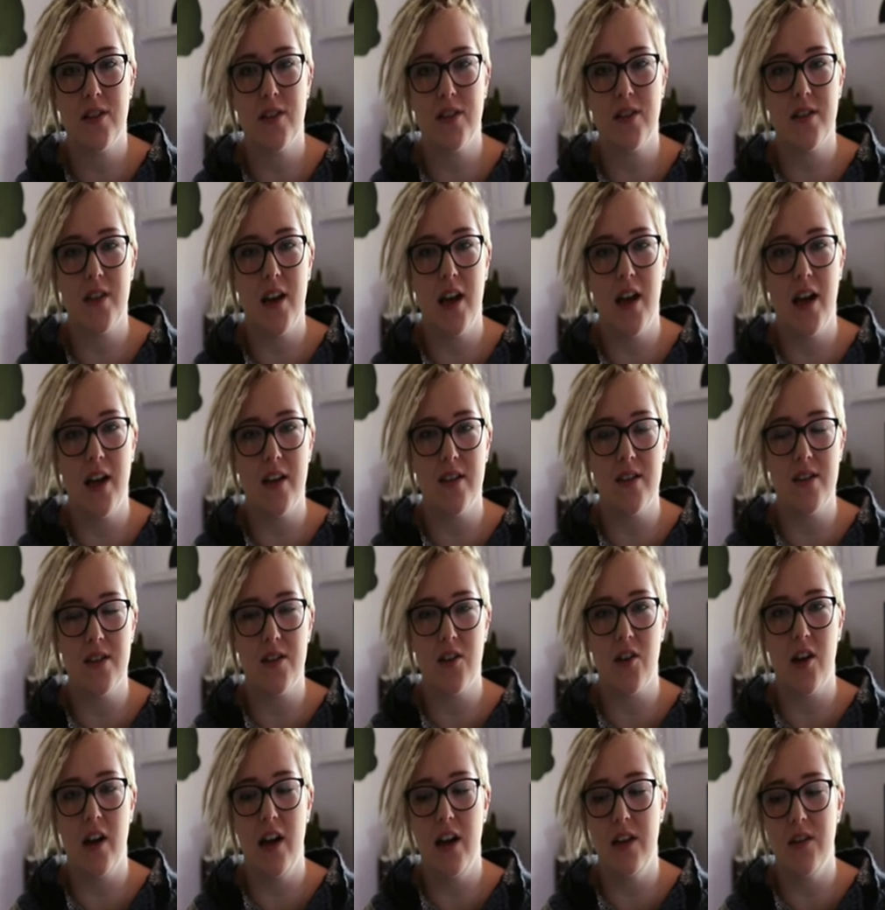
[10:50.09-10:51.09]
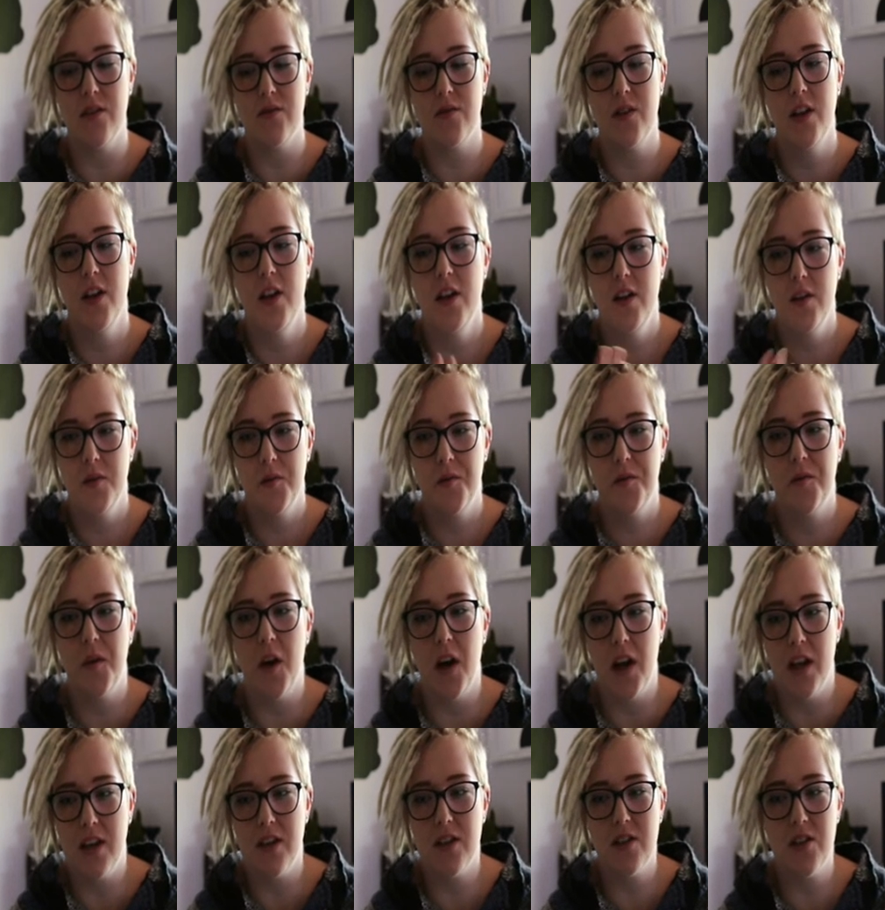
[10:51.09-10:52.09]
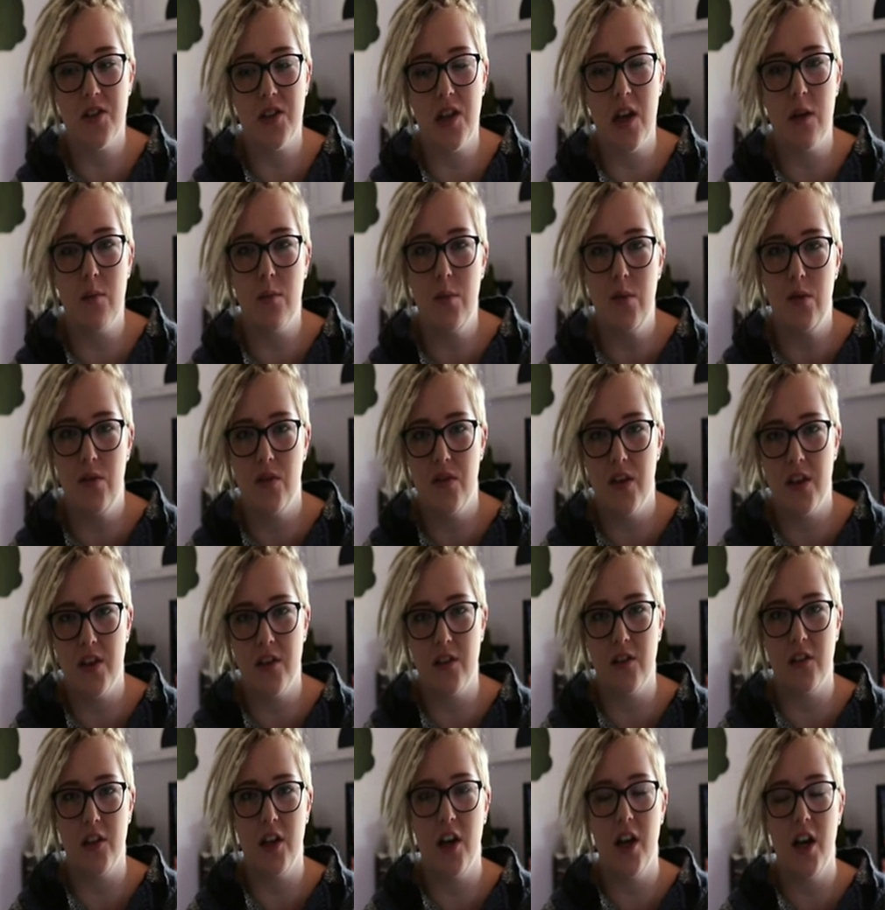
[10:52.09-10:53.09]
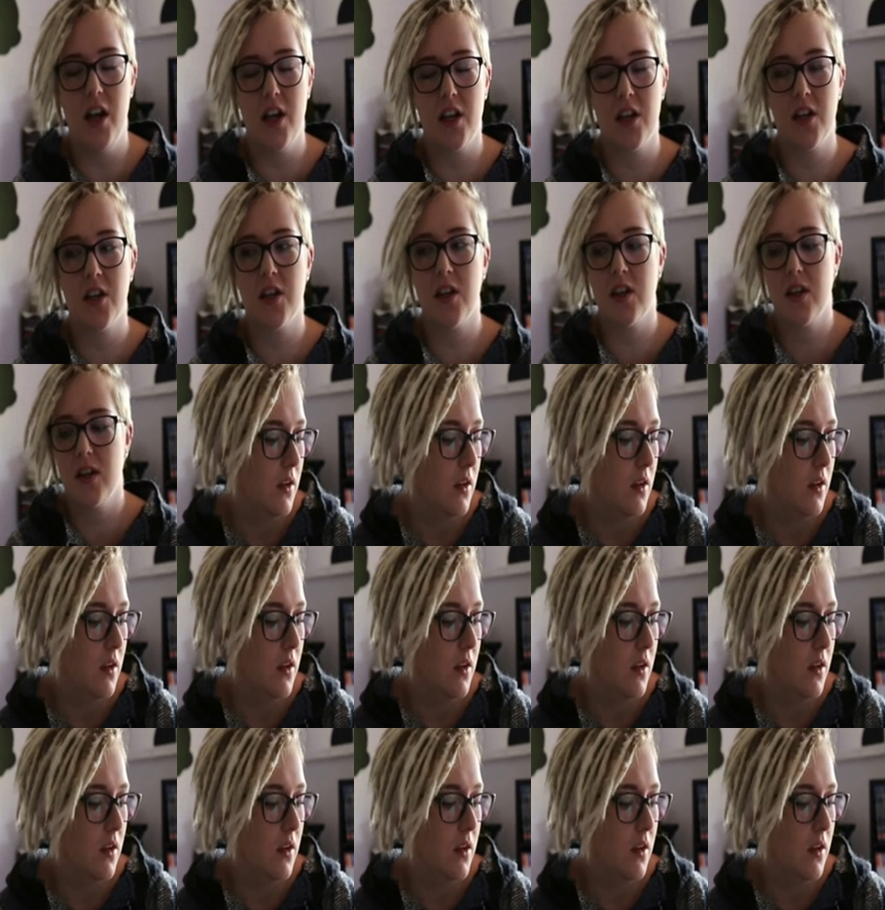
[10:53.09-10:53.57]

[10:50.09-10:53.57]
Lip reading: It's hard to kind of find a shampoo that you like.